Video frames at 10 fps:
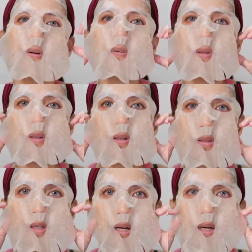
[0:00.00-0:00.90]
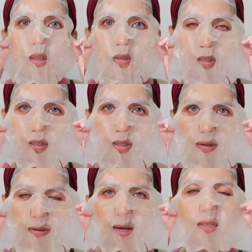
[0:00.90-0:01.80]
oh my god guys,
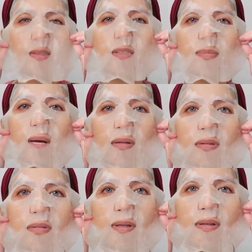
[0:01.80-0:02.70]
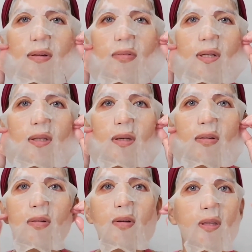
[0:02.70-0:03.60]
the smell is really really
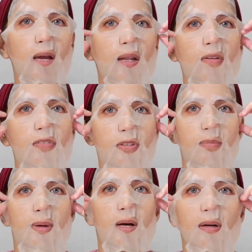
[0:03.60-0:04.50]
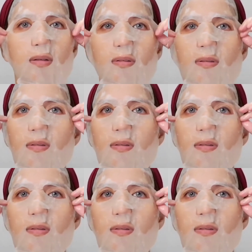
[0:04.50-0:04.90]
good. I love the smell.